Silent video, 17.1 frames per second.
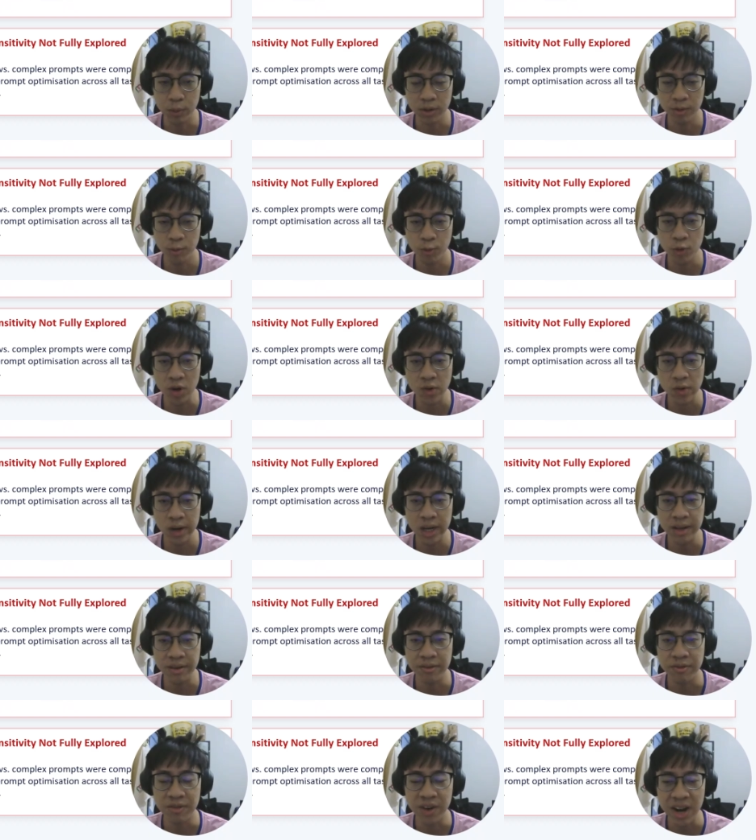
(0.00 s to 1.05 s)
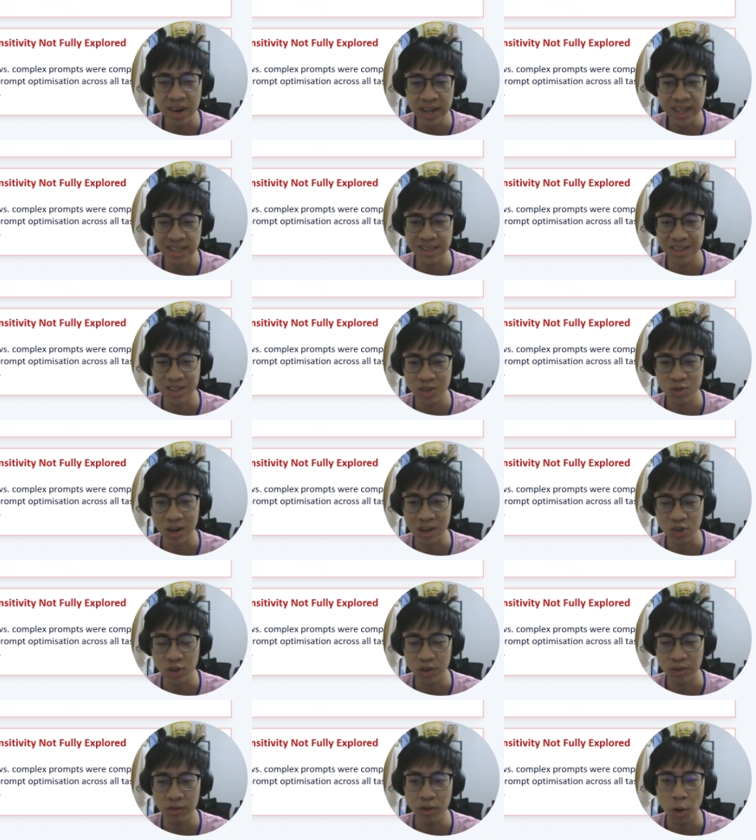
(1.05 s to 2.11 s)
frequently violates the structured
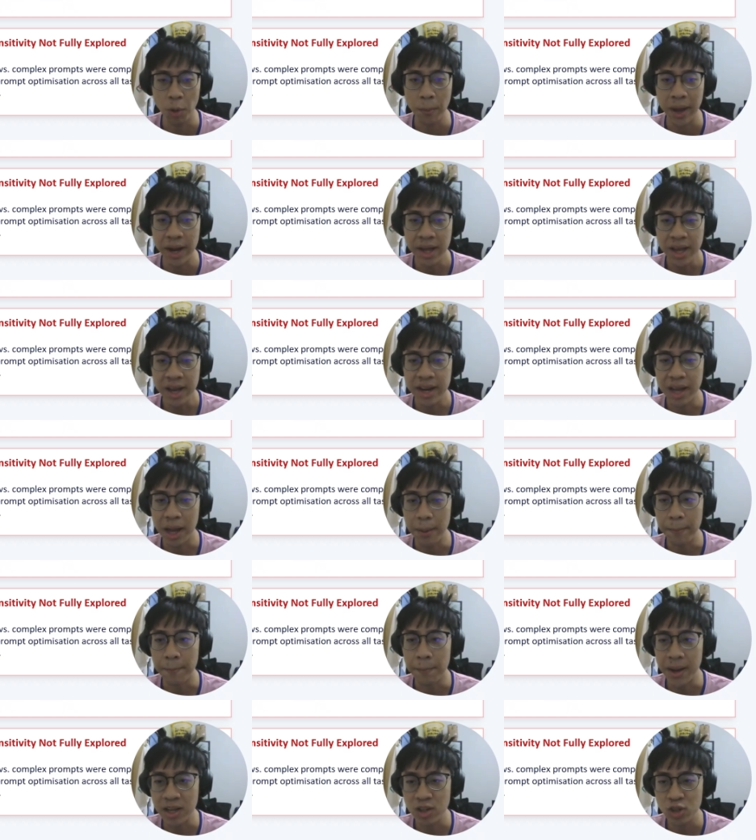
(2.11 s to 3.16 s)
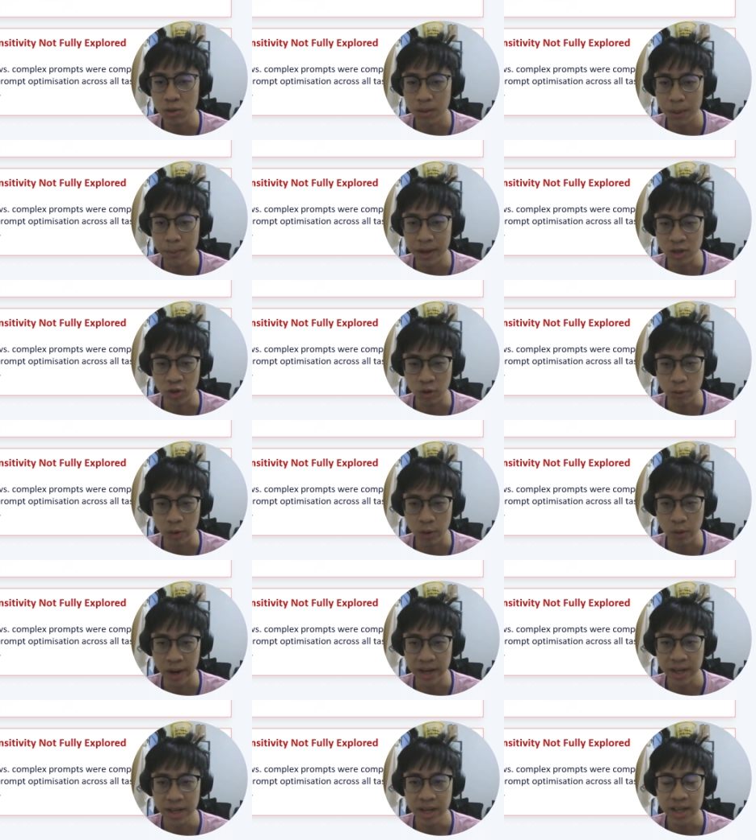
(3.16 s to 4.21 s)
format that benchmark metric required.
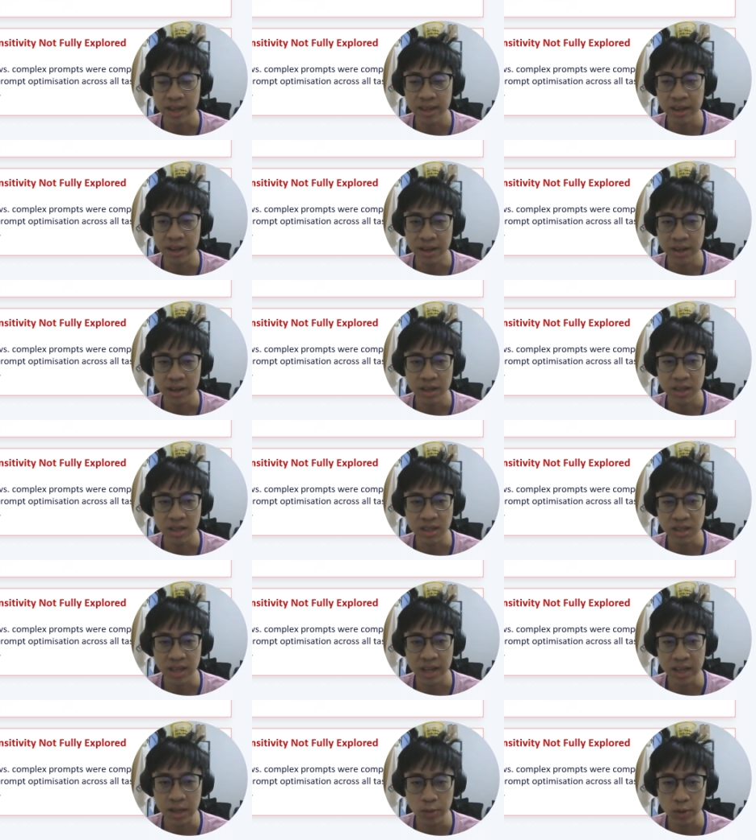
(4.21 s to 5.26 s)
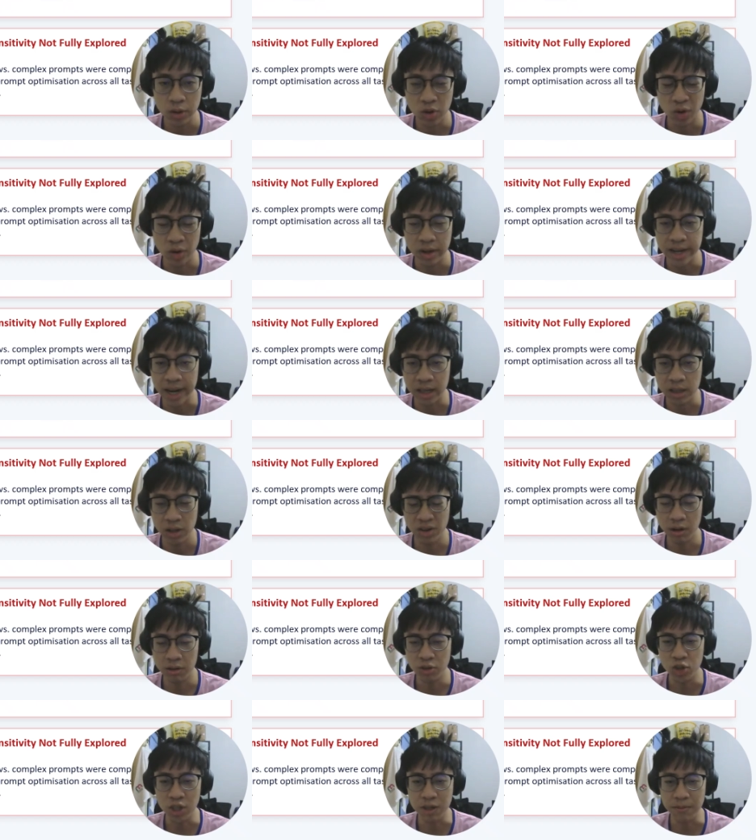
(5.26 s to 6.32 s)
Third, the study was conducted on
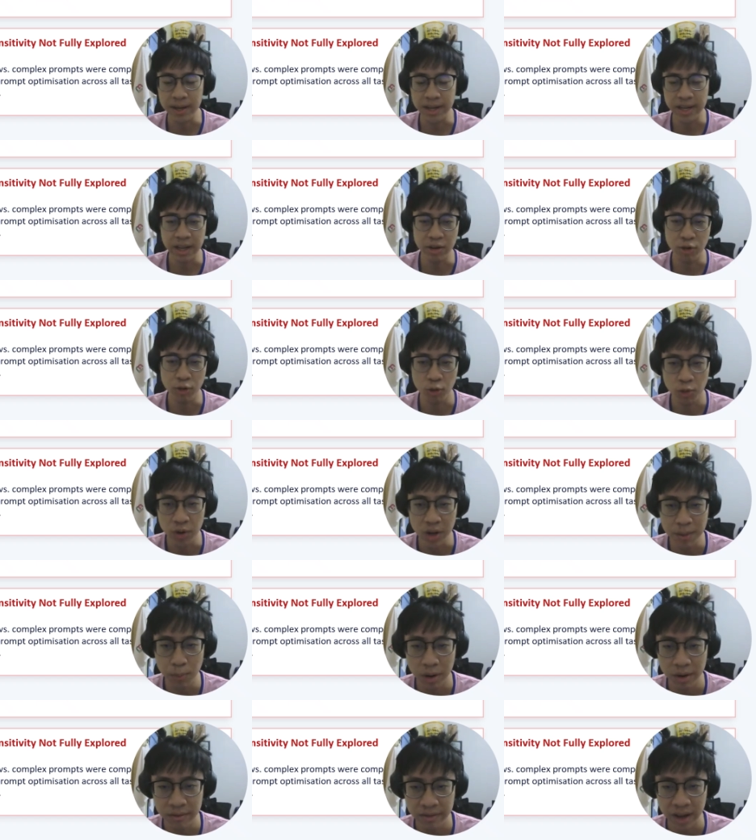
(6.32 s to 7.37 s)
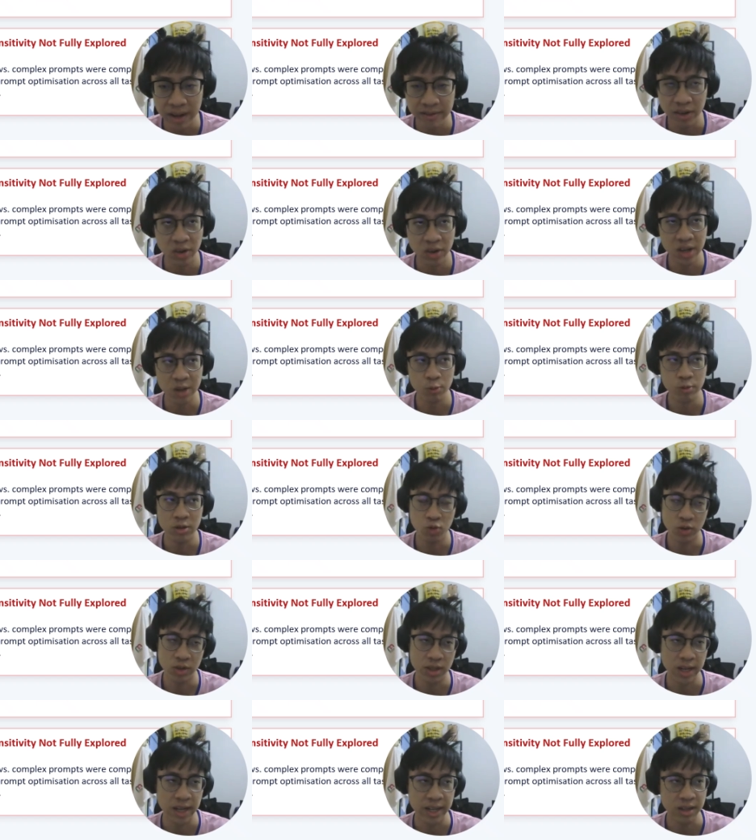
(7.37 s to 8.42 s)
GPT 3.5 only, which was
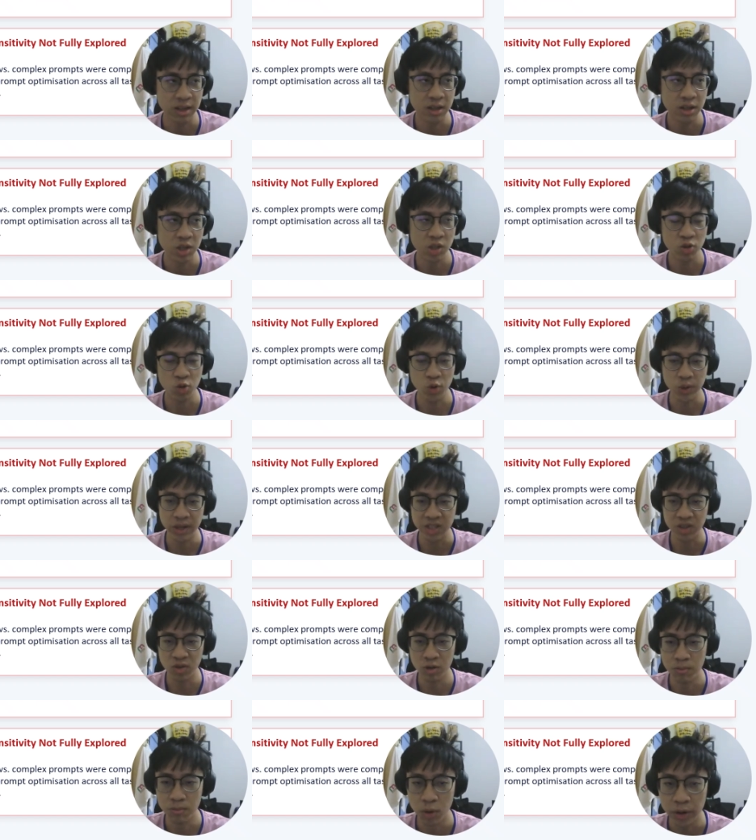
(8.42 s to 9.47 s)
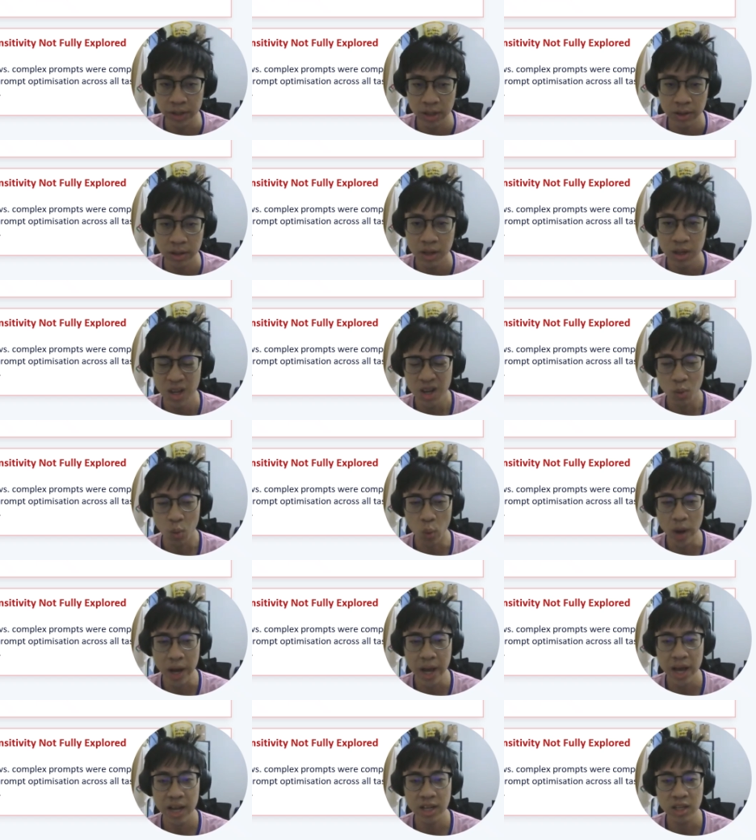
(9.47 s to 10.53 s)
like a 3 years ago model,
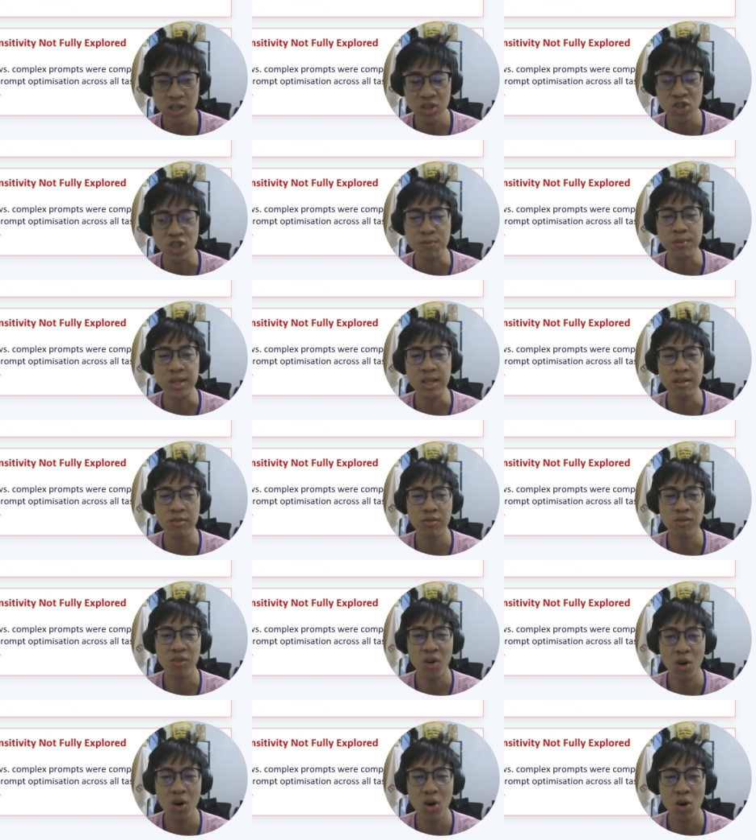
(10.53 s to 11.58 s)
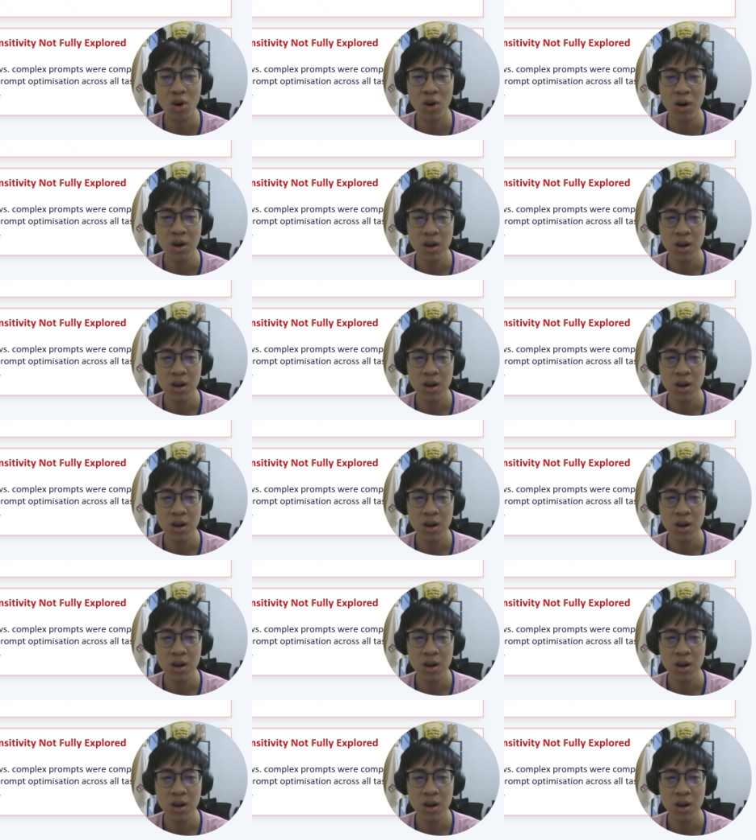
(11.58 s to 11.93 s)
where GPT-4